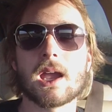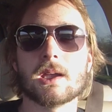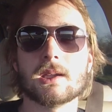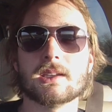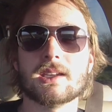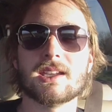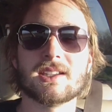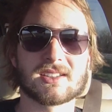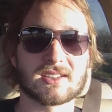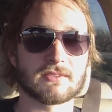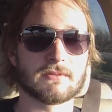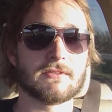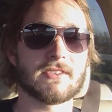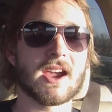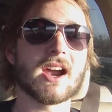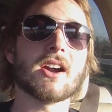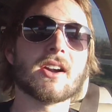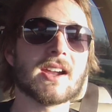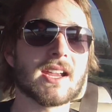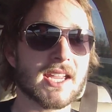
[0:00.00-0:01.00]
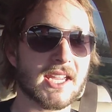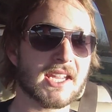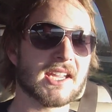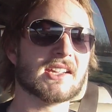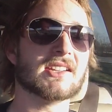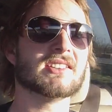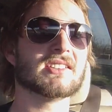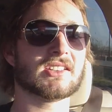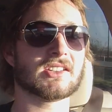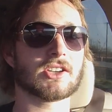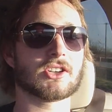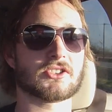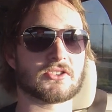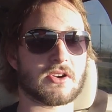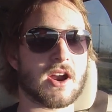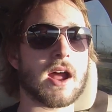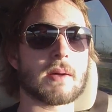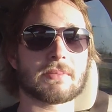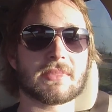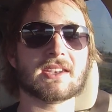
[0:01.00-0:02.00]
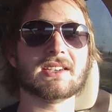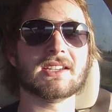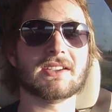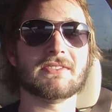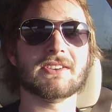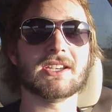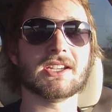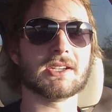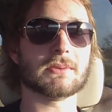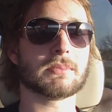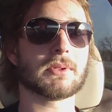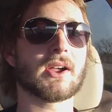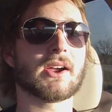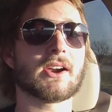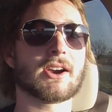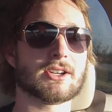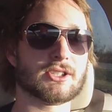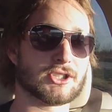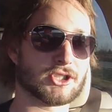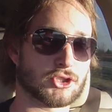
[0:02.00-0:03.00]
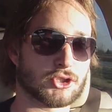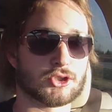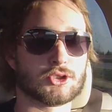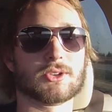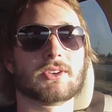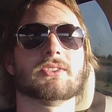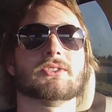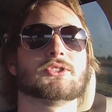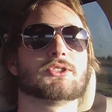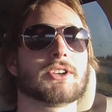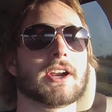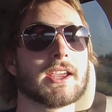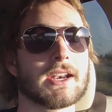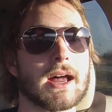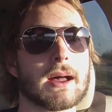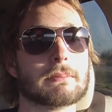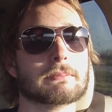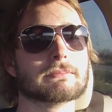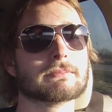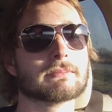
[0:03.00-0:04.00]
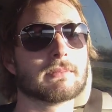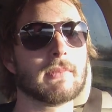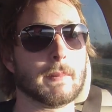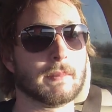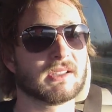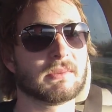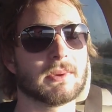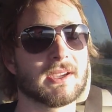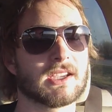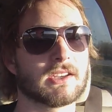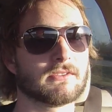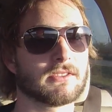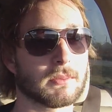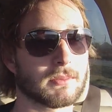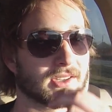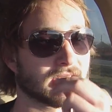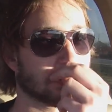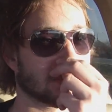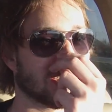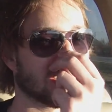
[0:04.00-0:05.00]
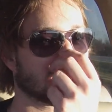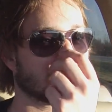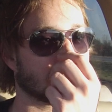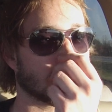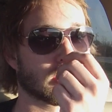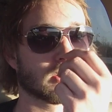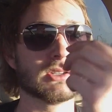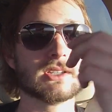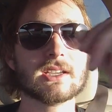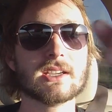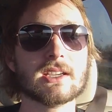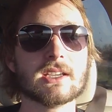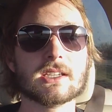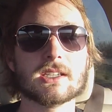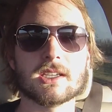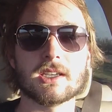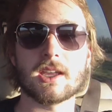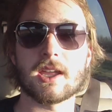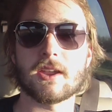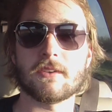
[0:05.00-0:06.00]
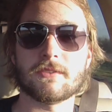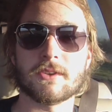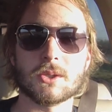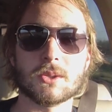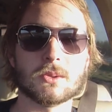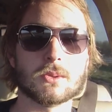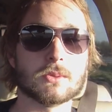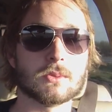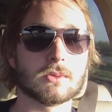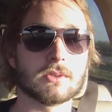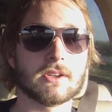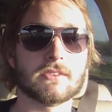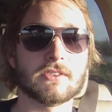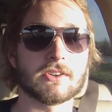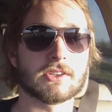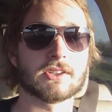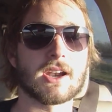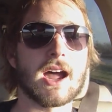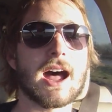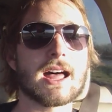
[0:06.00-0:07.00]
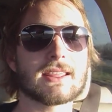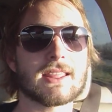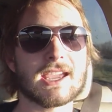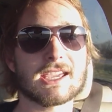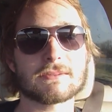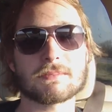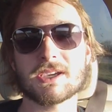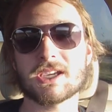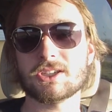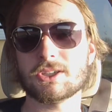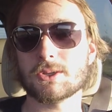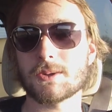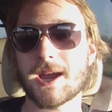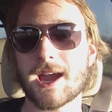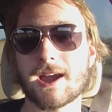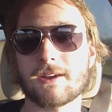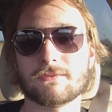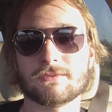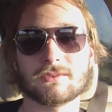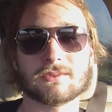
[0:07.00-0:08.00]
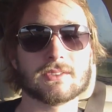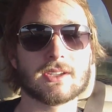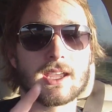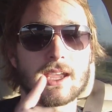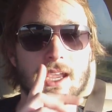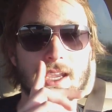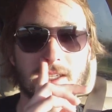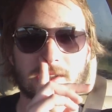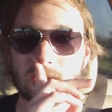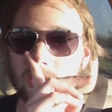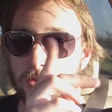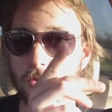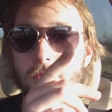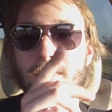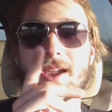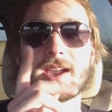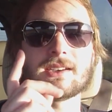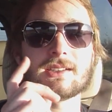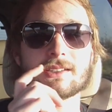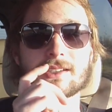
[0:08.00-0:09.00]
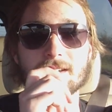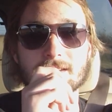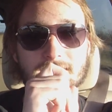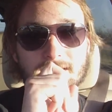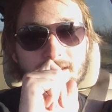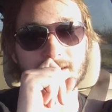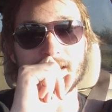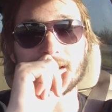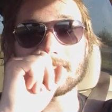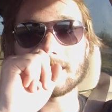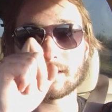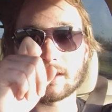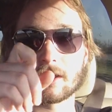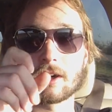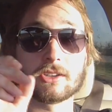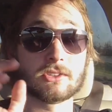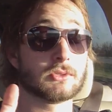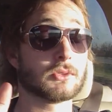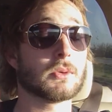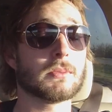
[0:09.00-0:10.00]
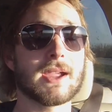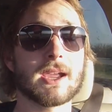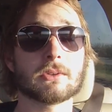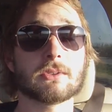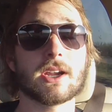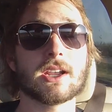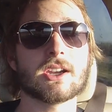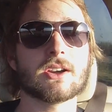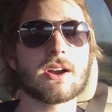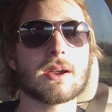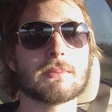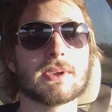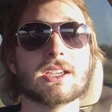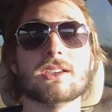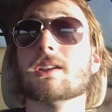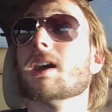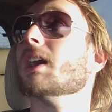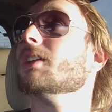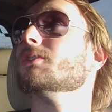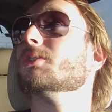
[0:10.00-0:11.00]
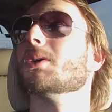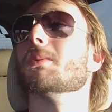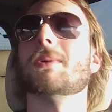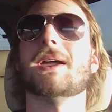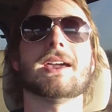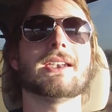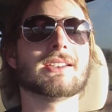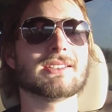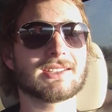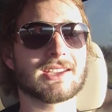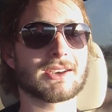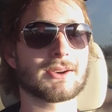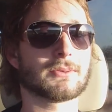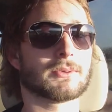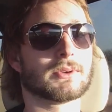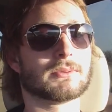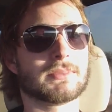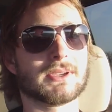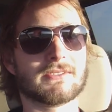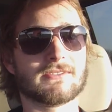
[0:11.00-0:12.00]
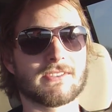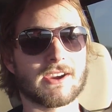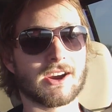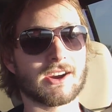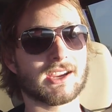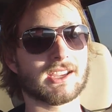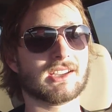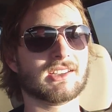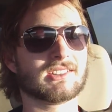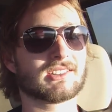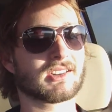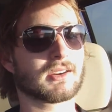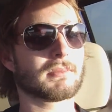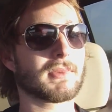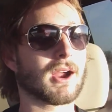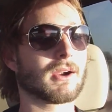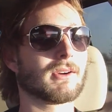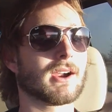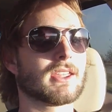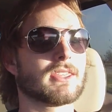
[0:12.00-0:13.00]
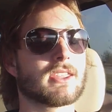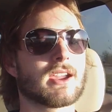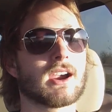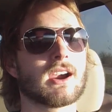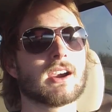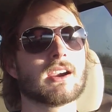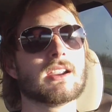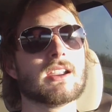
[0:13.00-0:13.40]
it's very easy to drop the DVD player and just drill straight up. I'm speaking from experience. So if you're not like me and you have a dual band antenna, or a dual band radio, a dual band antenna would be very easy to mount right there.